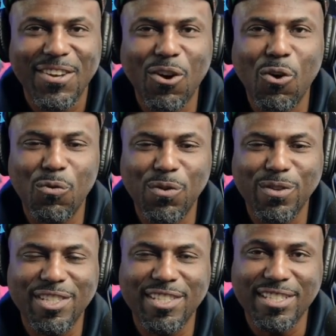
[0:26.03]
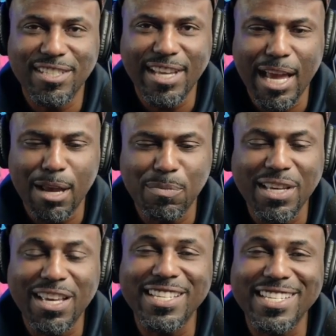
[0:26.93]
over Shazam
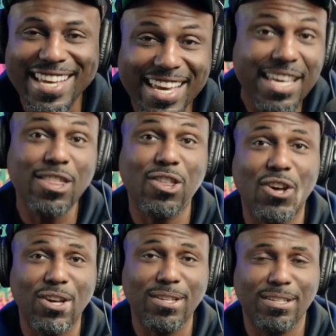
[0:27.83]
because he thought